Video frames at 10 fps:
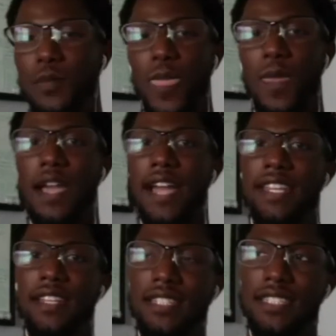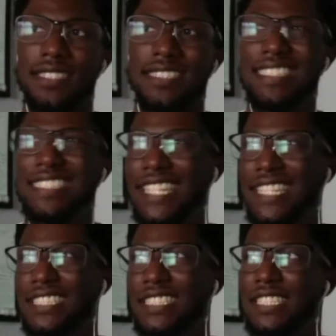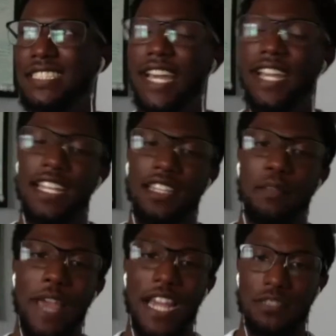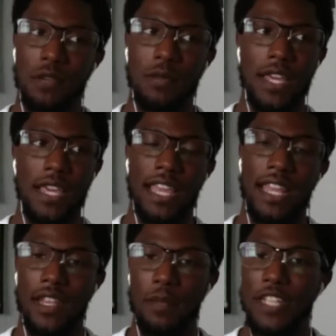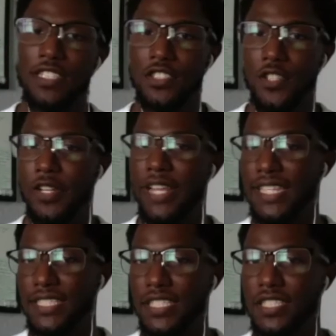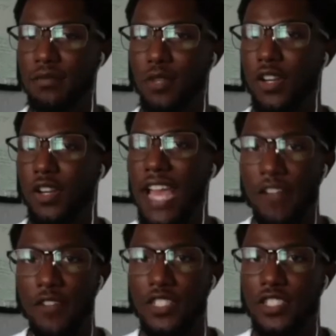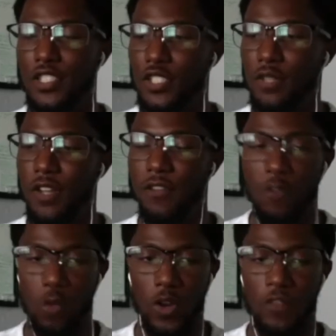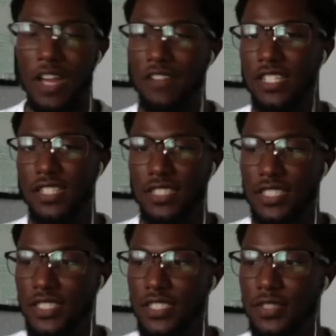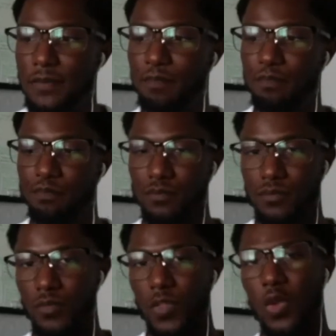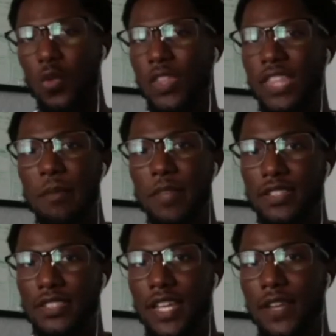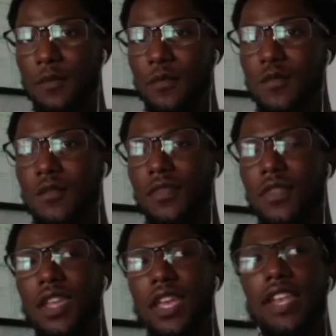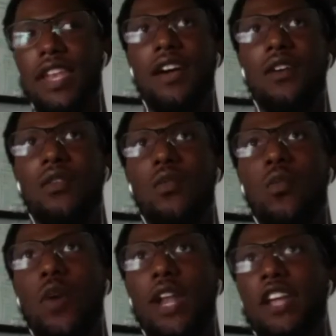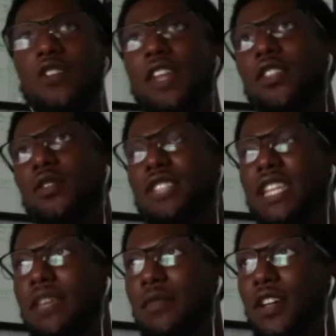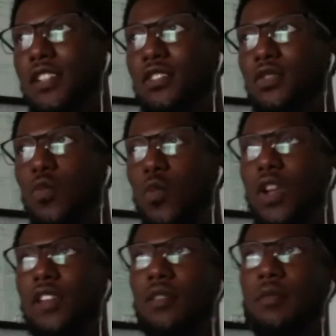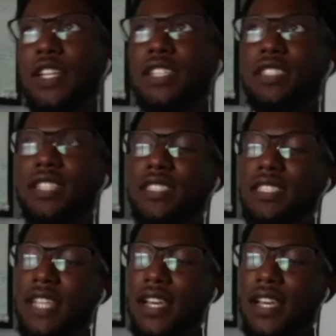Ideally, 6 is kind of like the maximum, and that depends in certain cases, but on average, it's usually around 4 to 5 sentences, with that being said. And now, when I create those emails, one of the biggest things is that